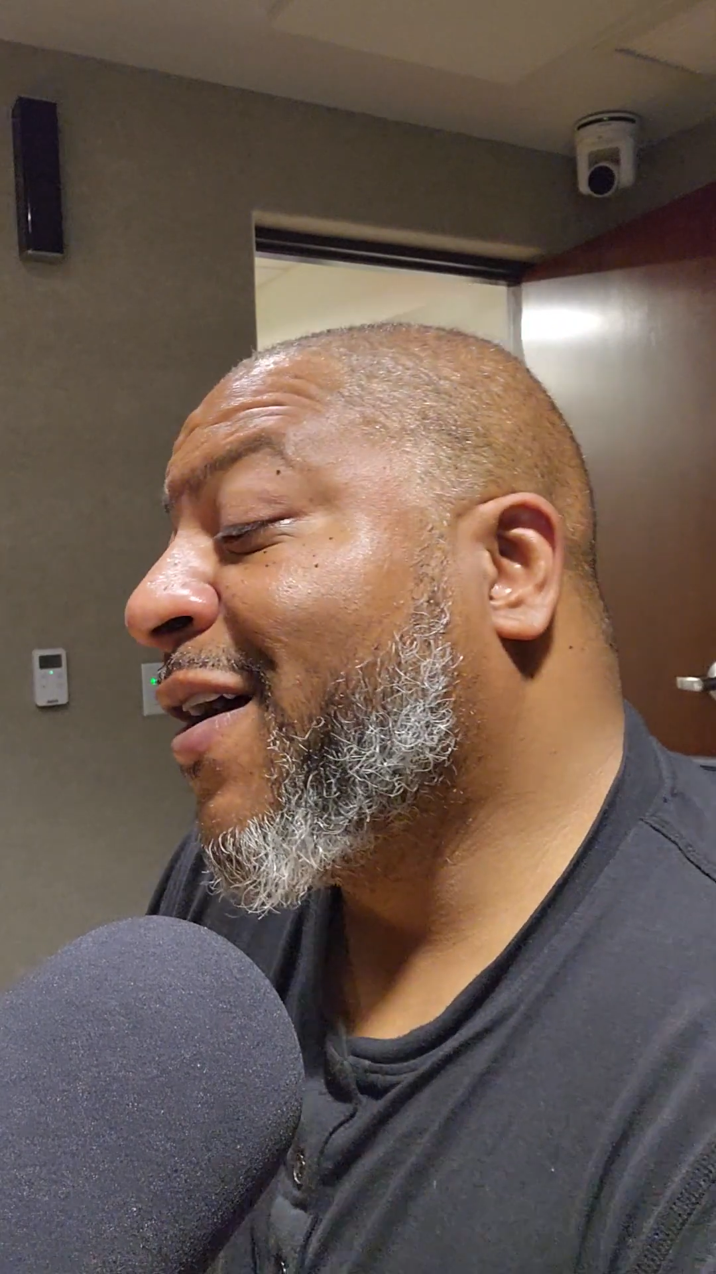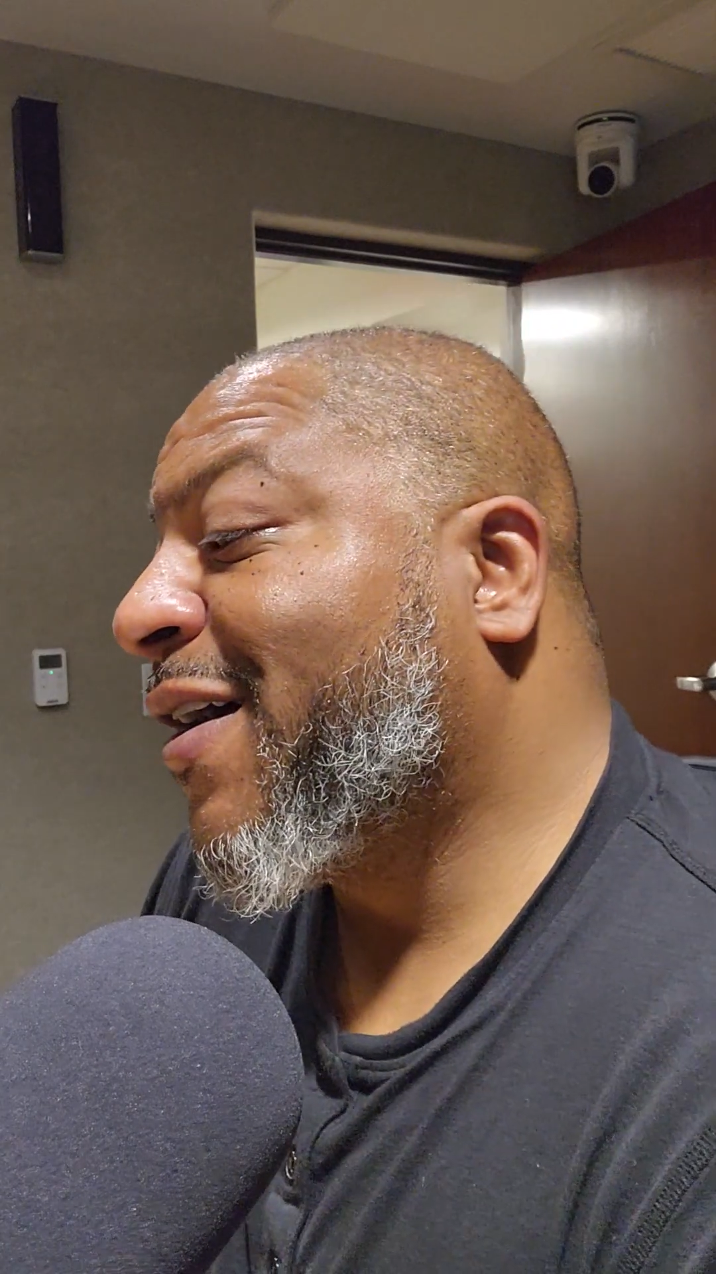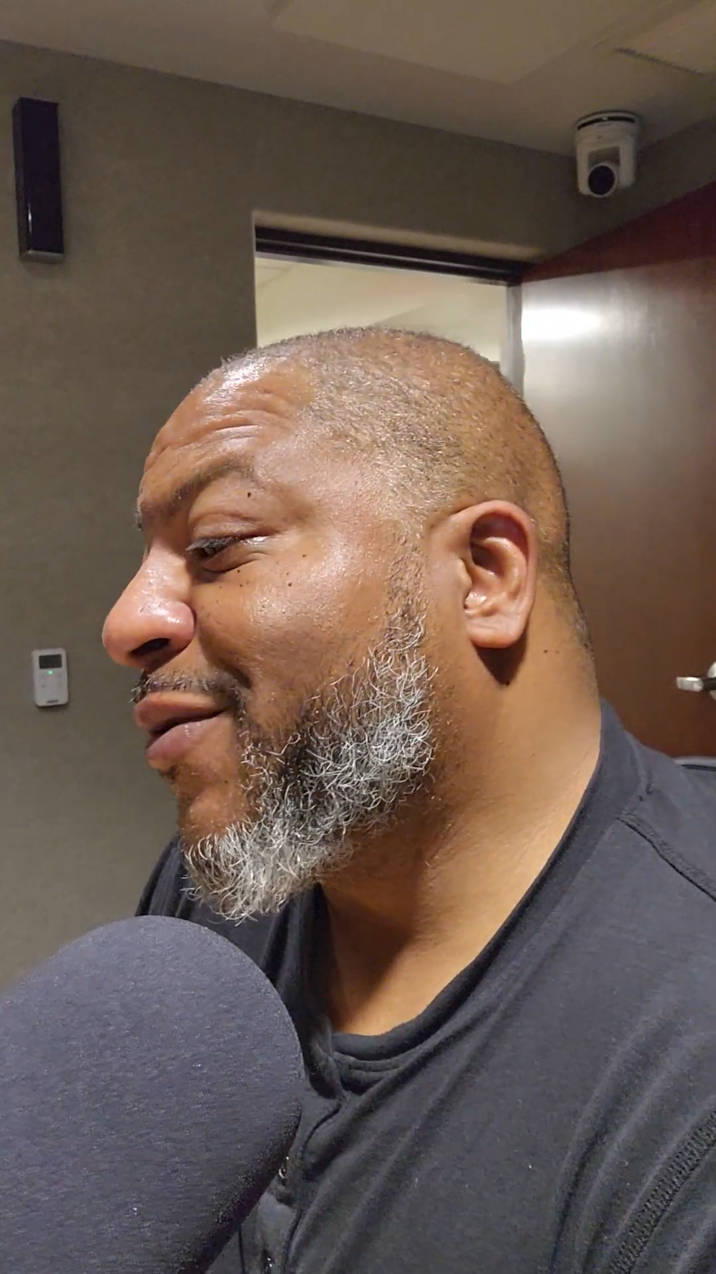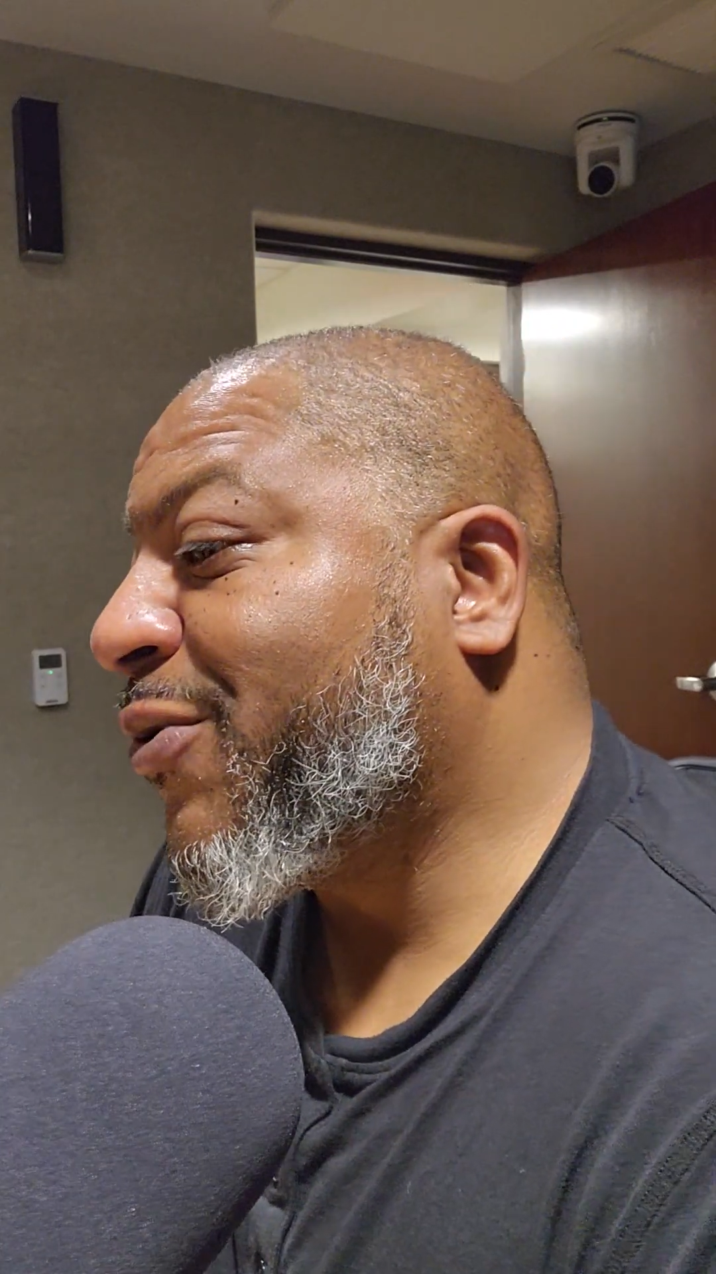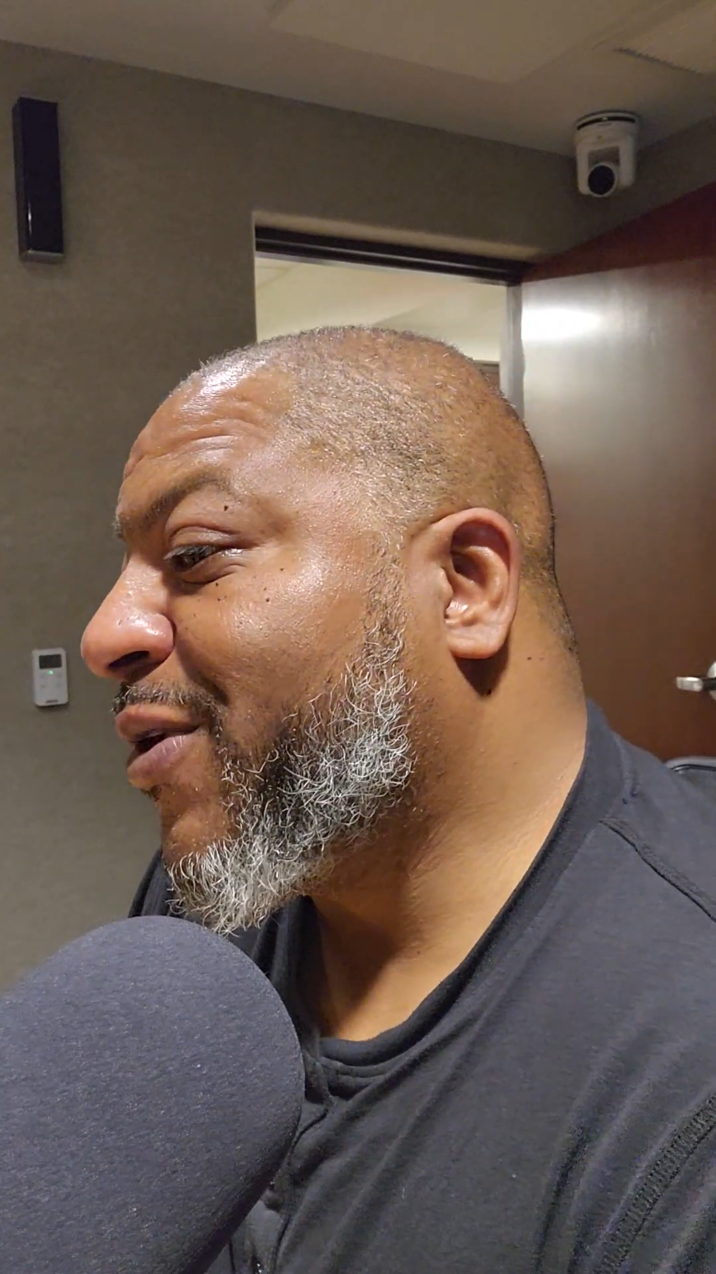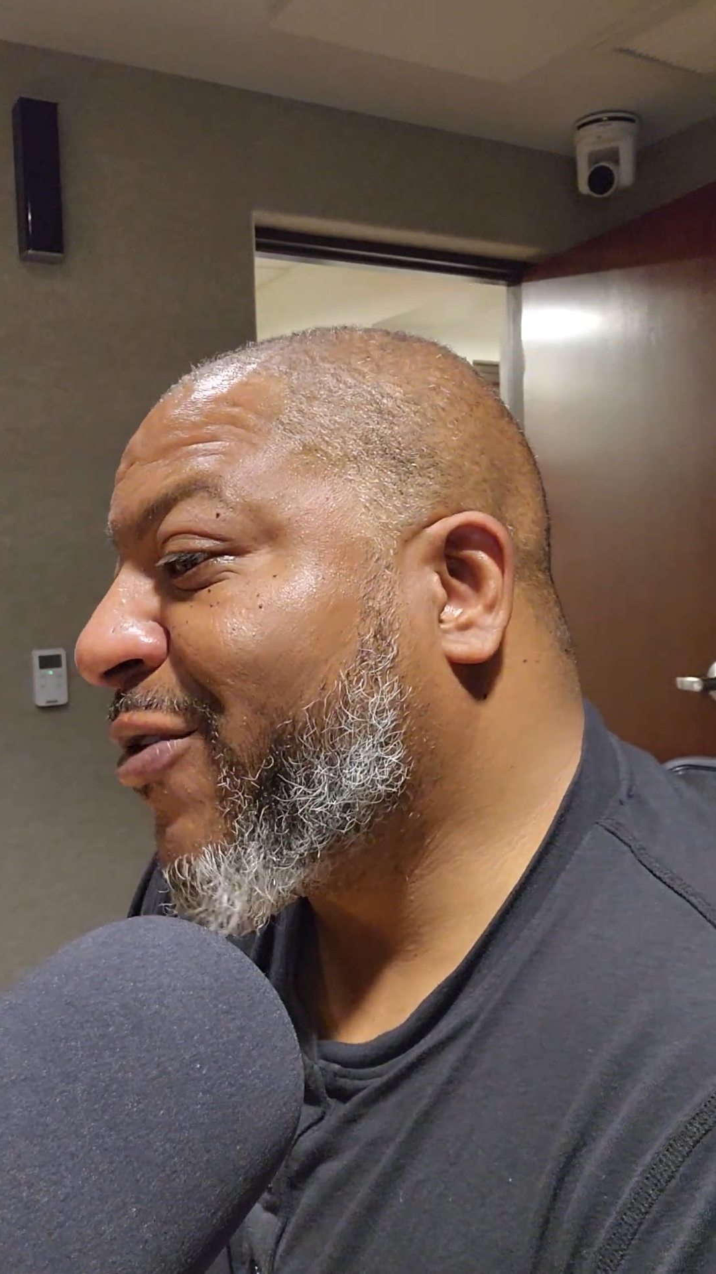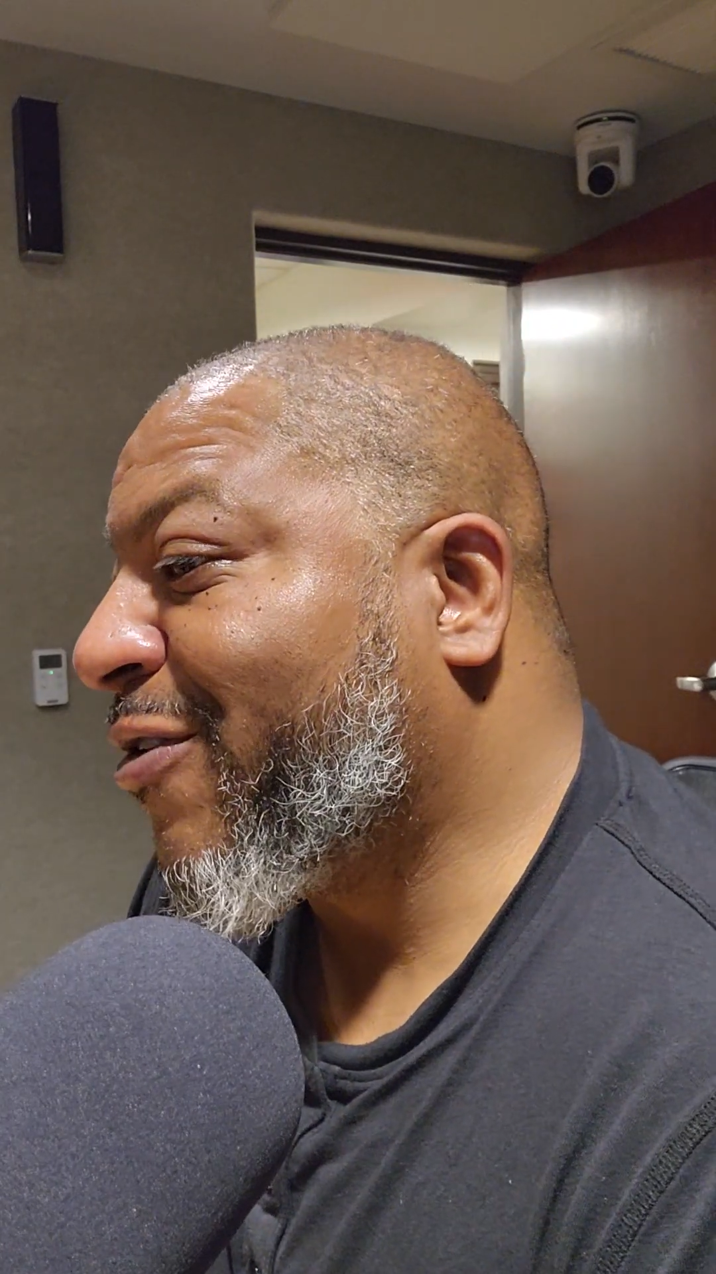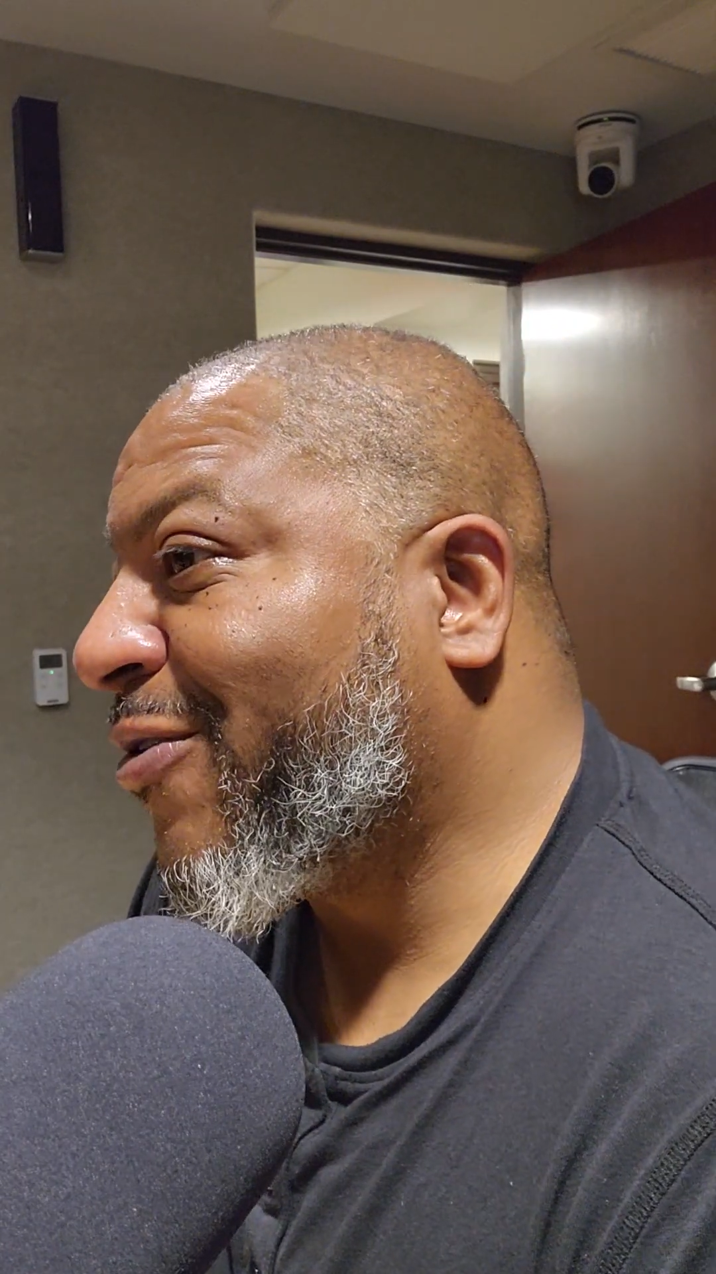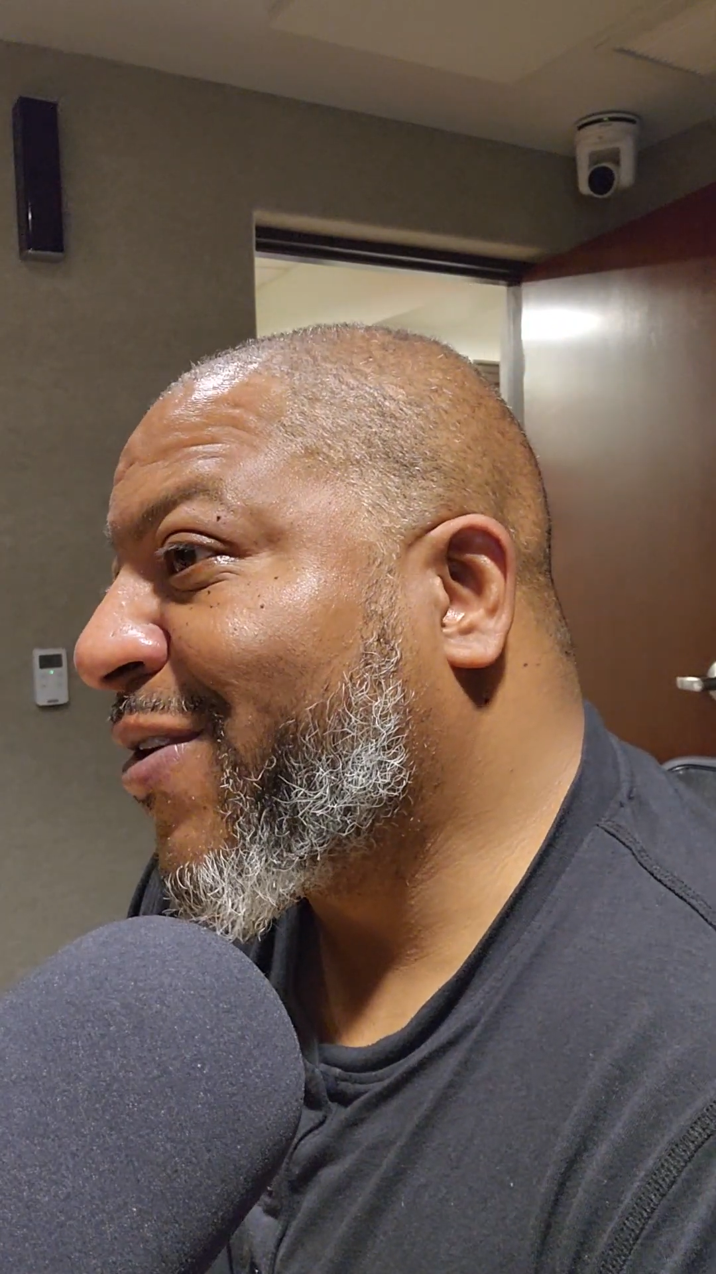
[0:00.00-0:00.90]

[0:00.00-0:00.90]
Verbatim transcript: Oh, You hit it right on